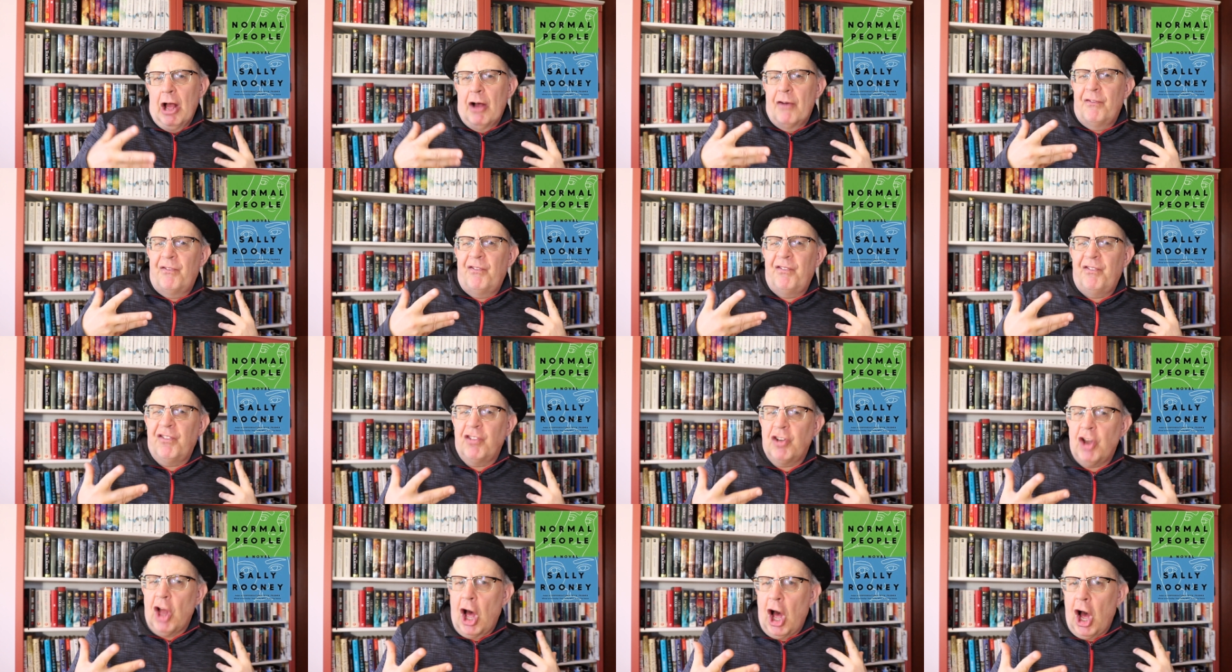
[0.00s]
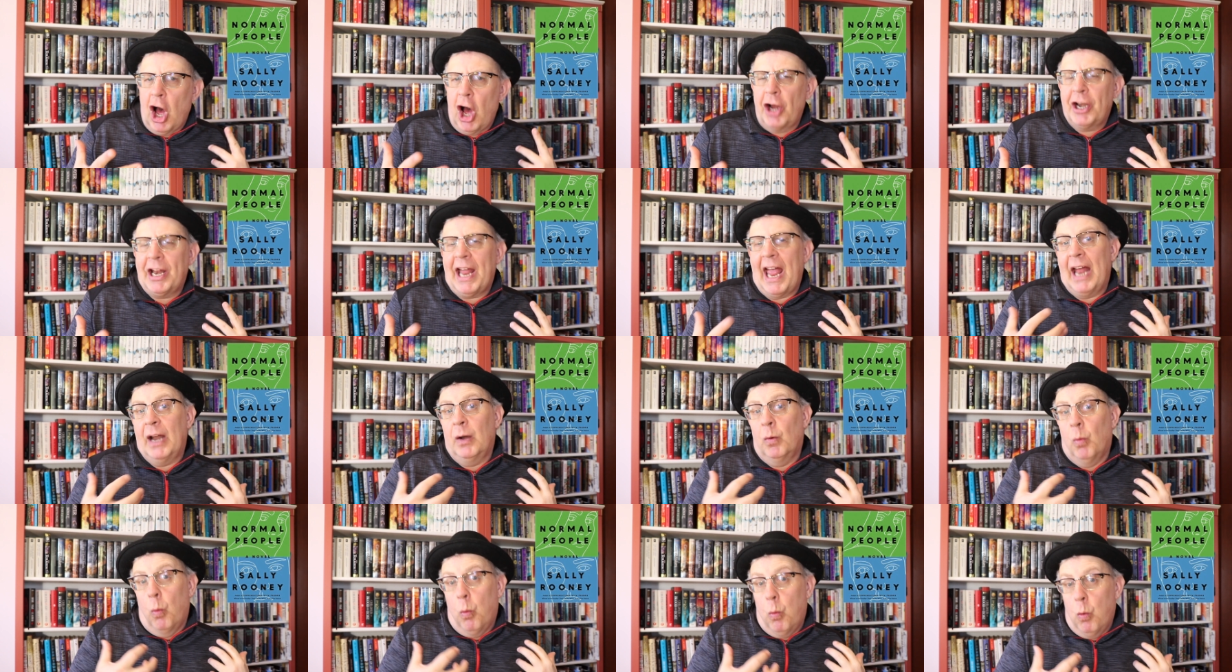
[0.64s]
flawed
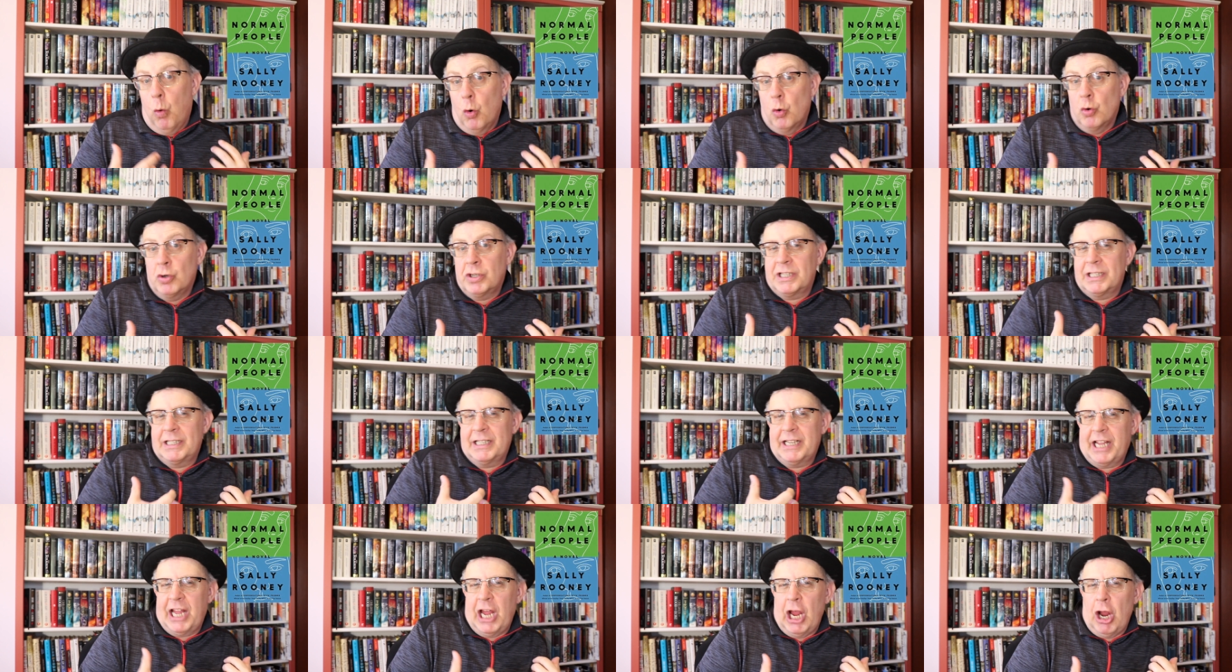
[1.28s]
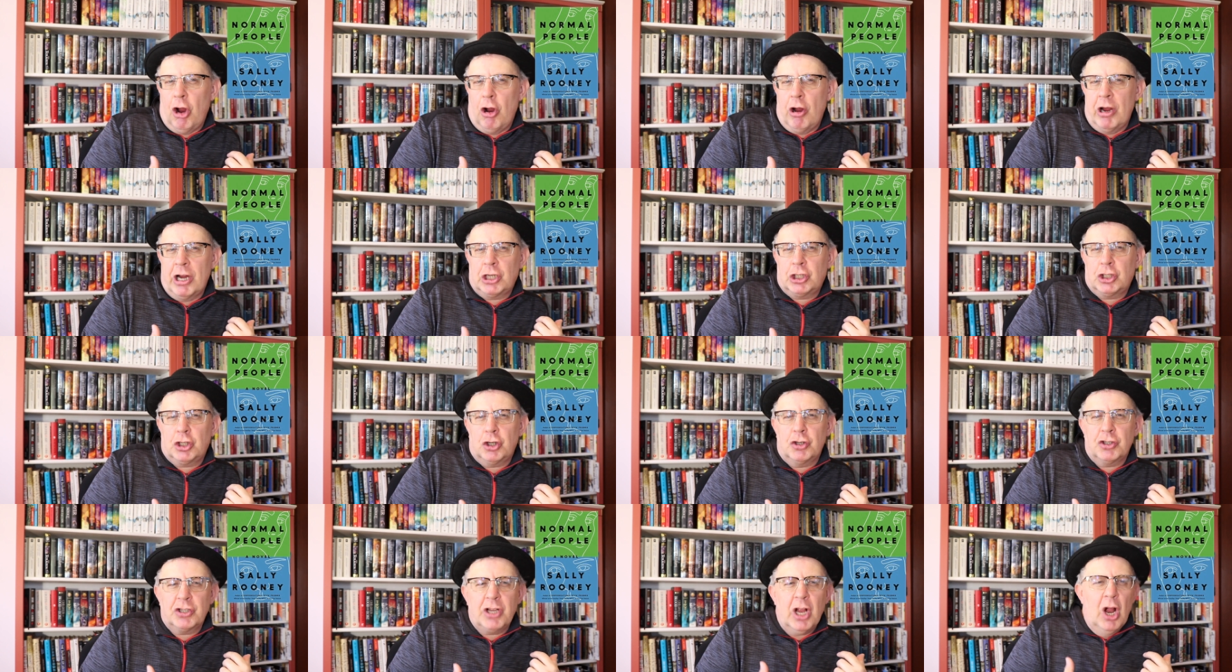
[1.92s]
and wounded
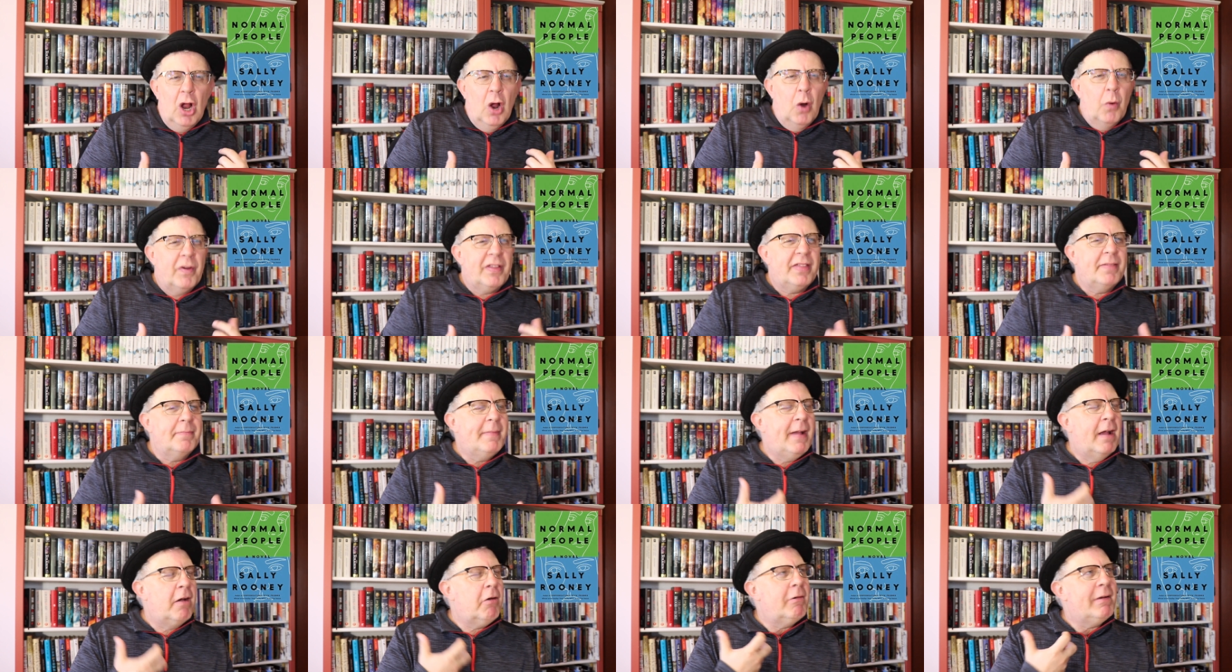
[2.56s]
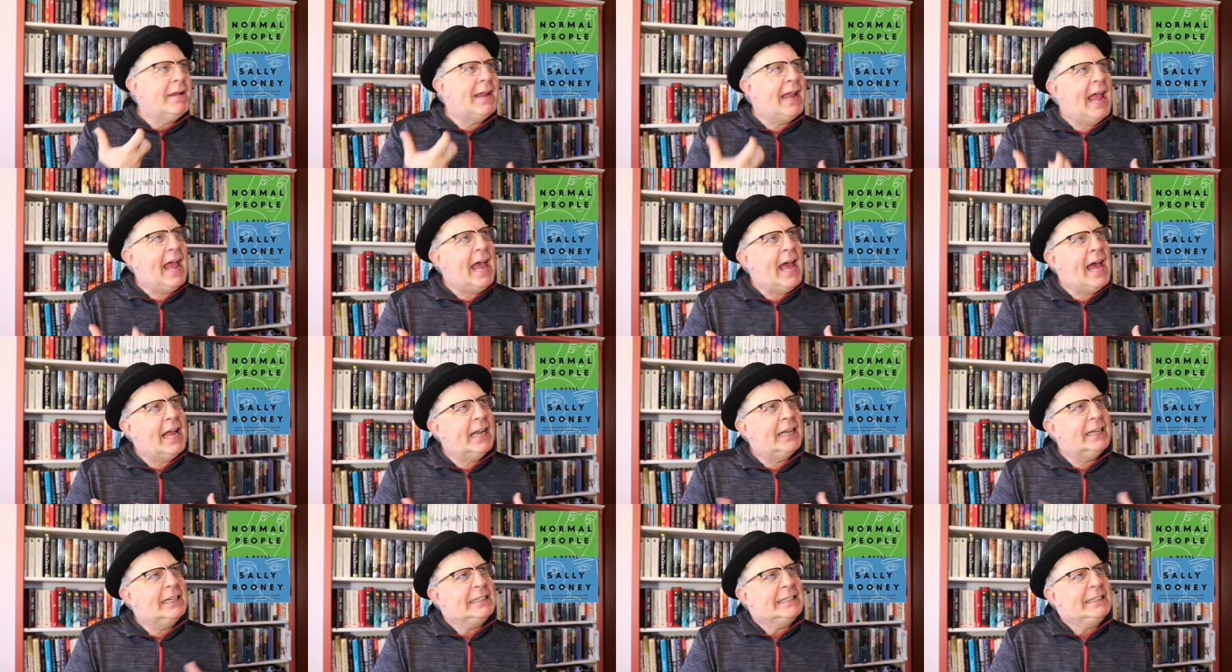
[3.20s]
characters, with
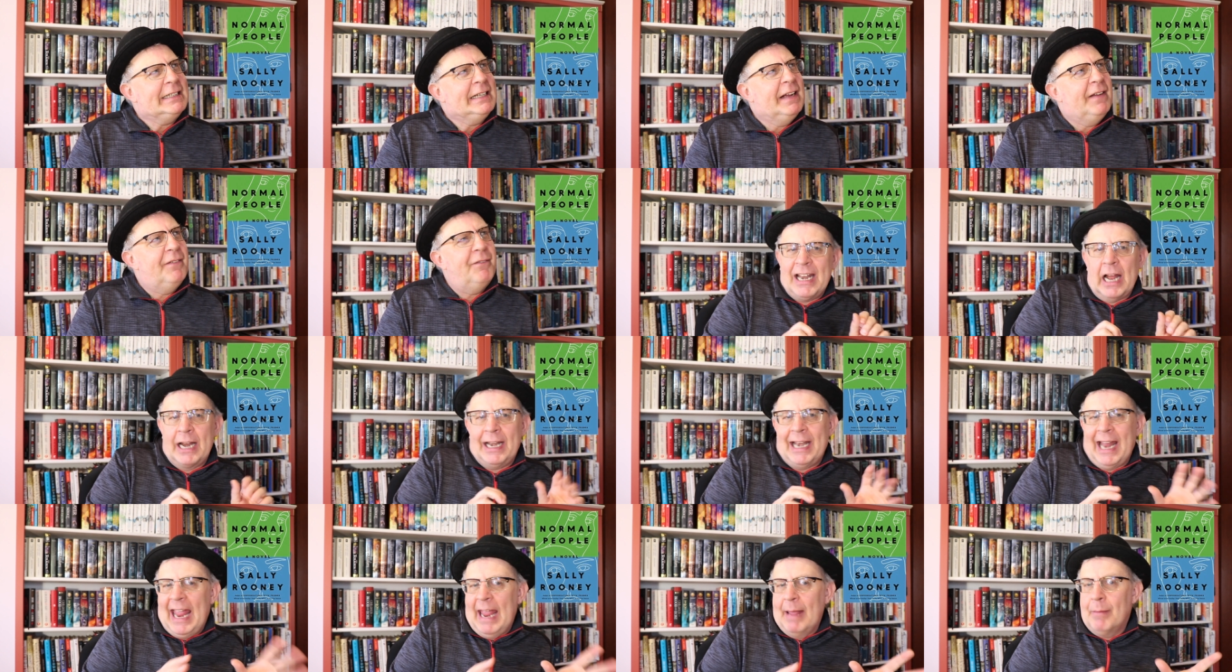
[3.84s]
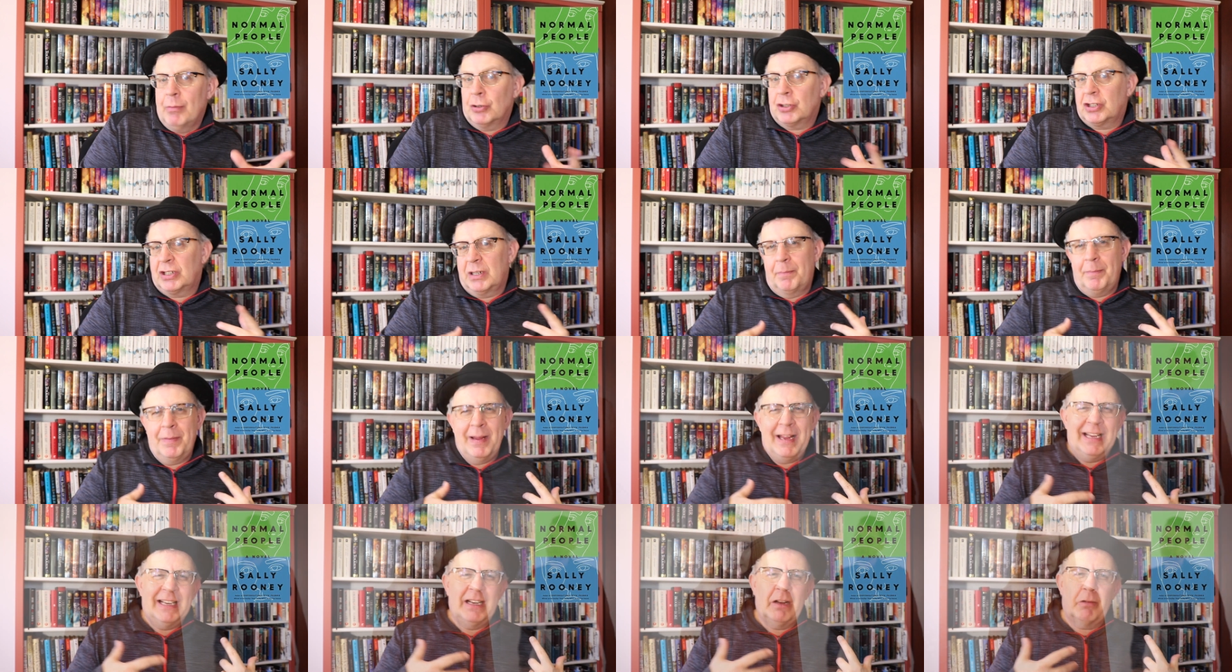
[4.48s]
Marianne unable to
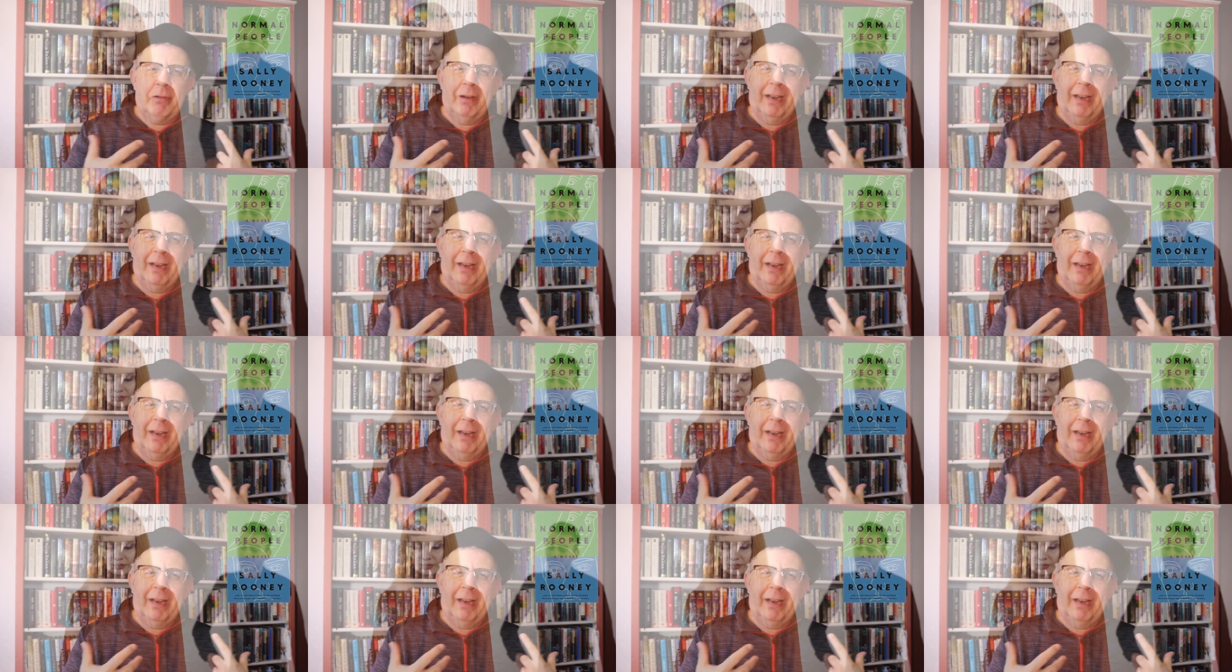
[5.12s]
be in a